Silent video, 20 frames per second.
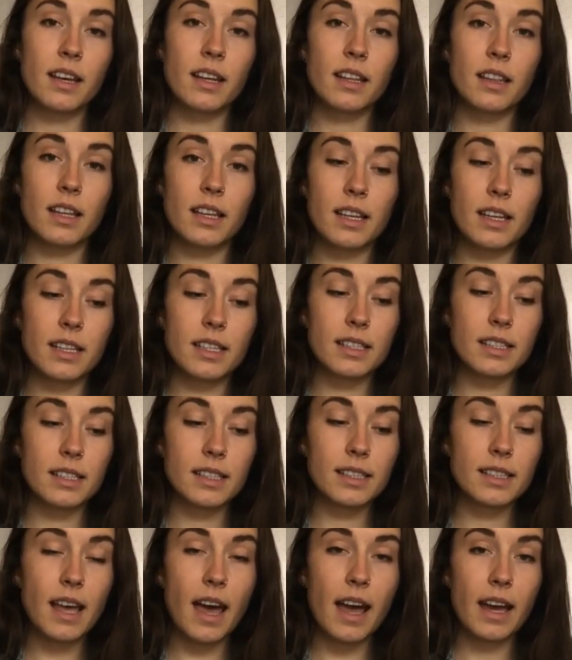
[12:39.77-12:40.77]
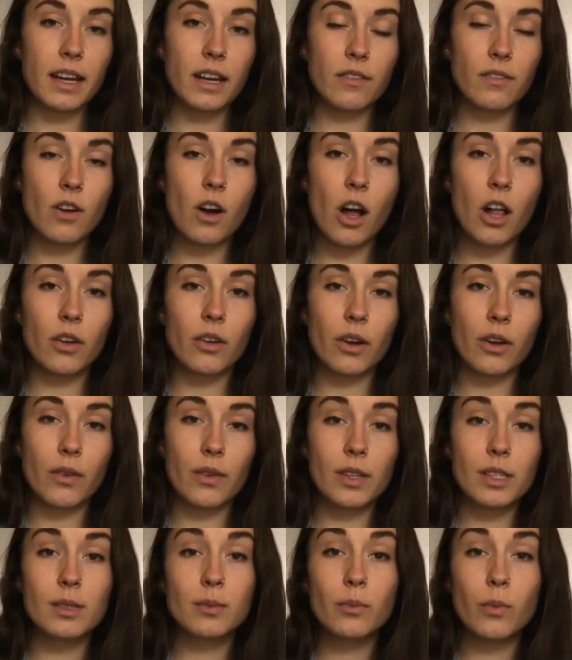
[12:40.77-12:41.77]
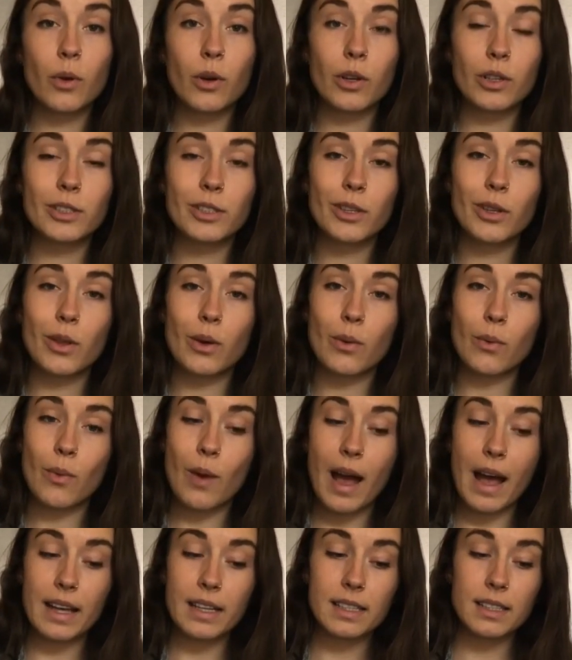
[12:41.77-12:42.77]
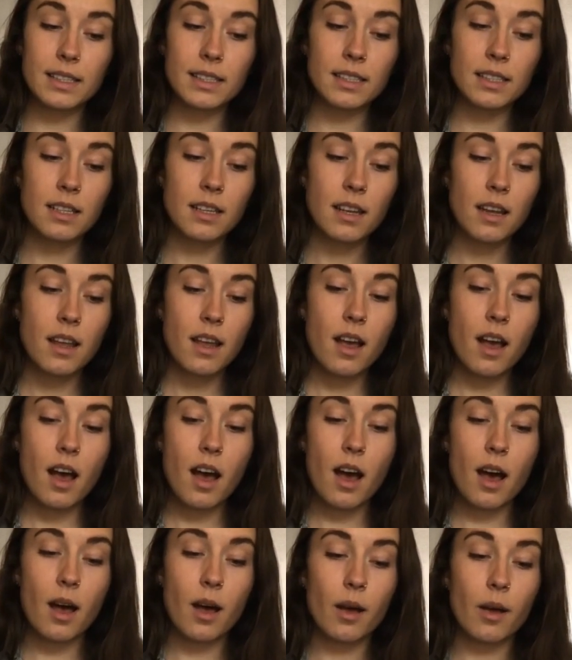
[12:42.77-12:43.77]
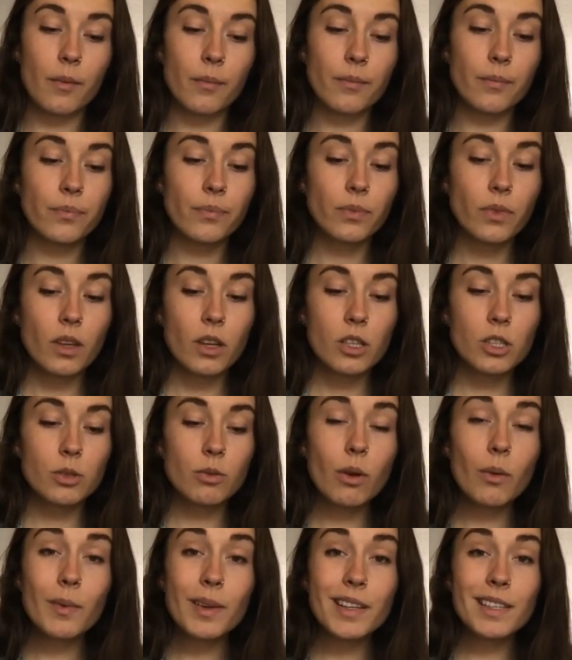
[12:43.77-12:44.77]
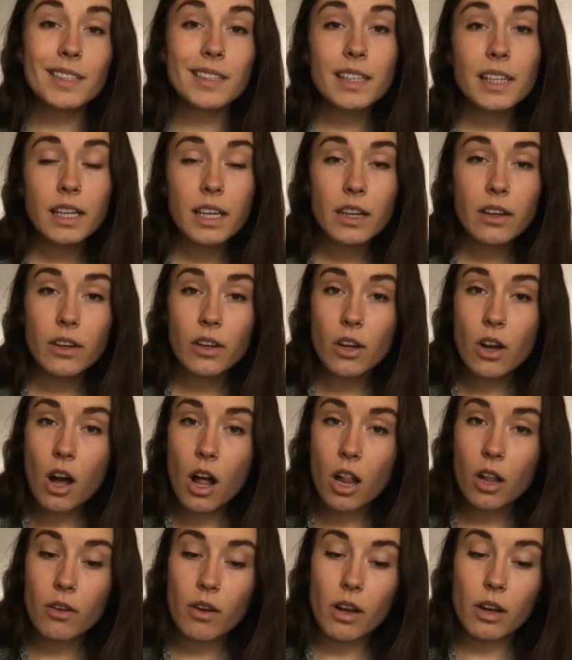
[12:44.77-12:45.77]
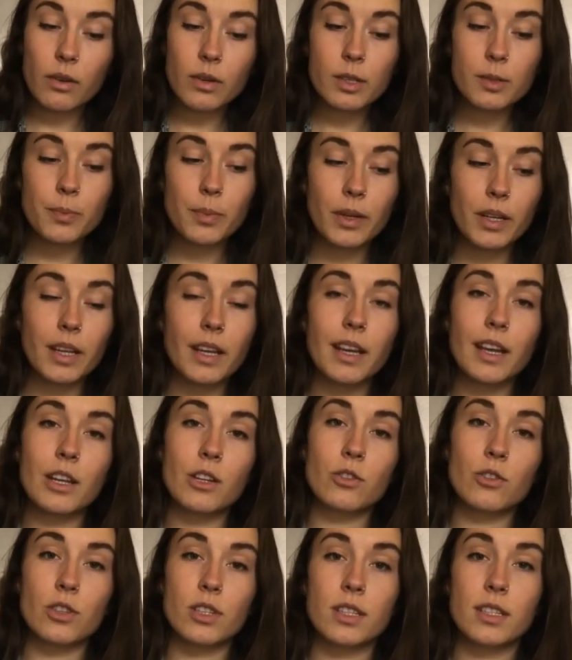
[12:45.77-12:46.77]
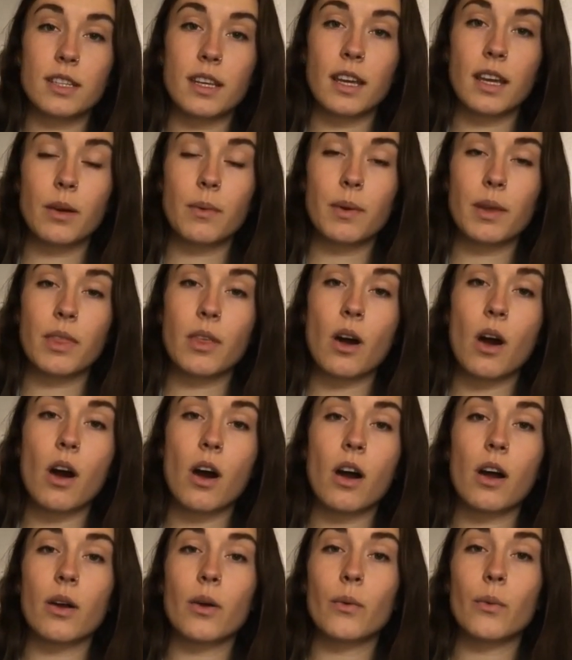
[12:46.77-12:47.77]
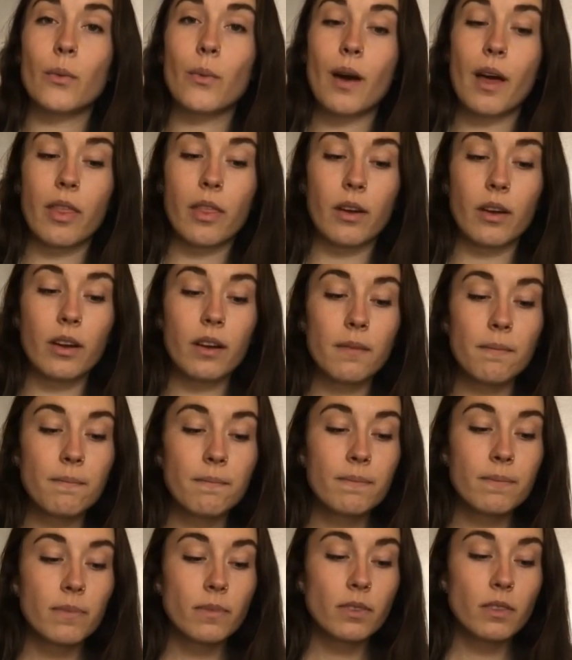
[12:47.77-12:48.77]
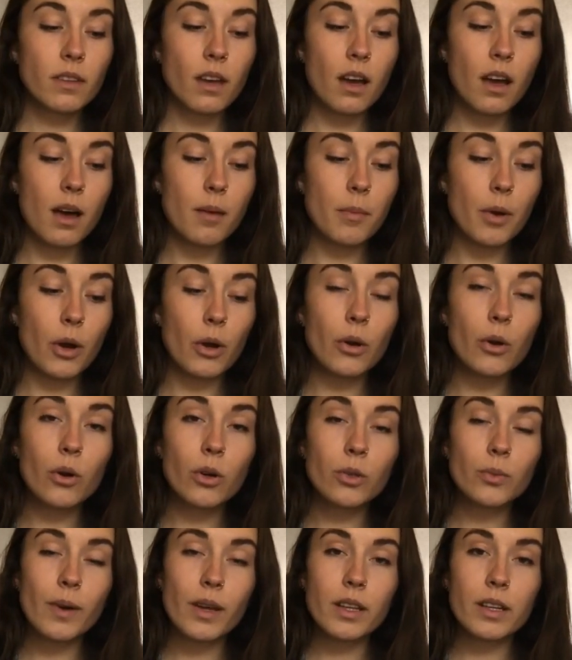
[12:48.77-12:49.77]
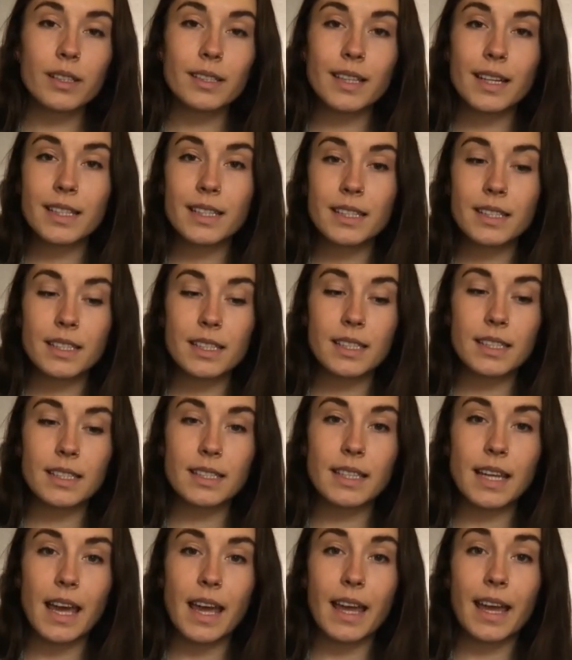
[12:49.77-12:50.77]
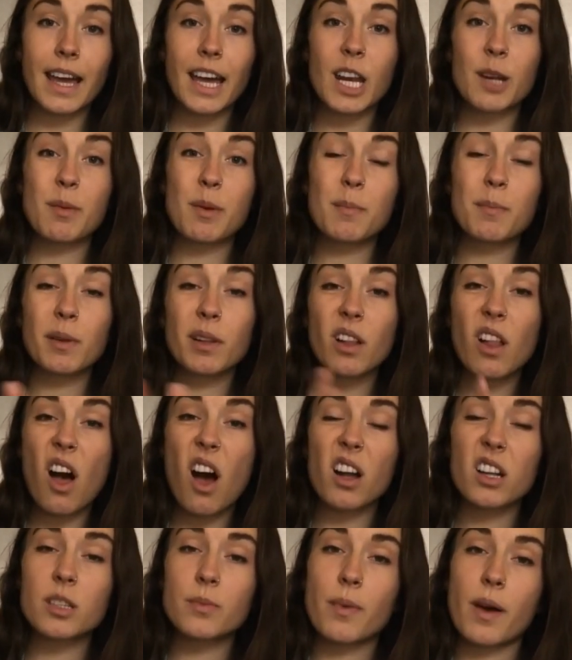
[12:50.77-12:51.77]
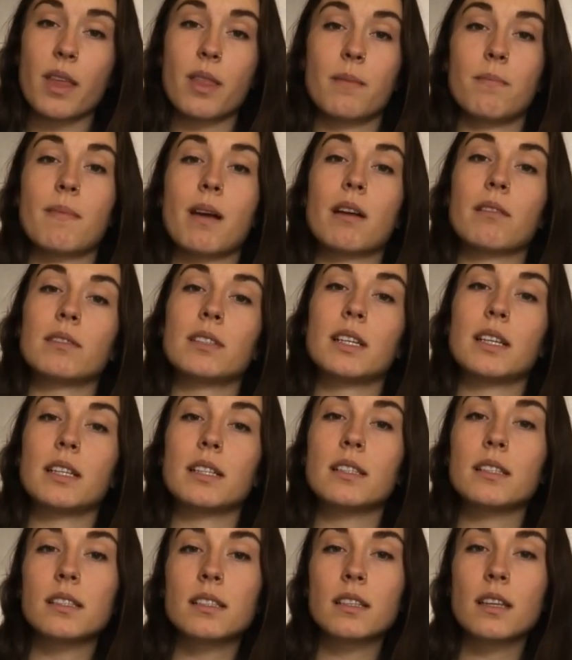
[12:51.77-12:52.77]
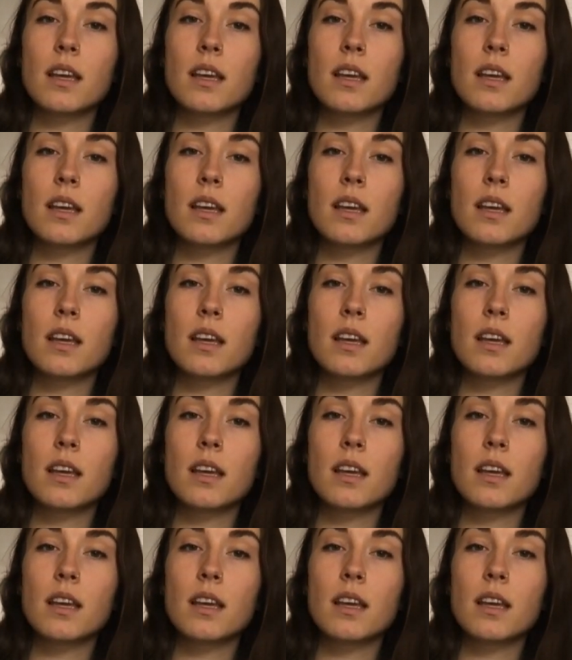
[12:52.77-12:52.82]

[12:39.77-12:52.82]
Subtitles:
this side of Colorado that's more to the west. So what we see here in Colorado is pretty interesting with our weather. Our cold weather tends to stay and kind of be blocked by the mountains.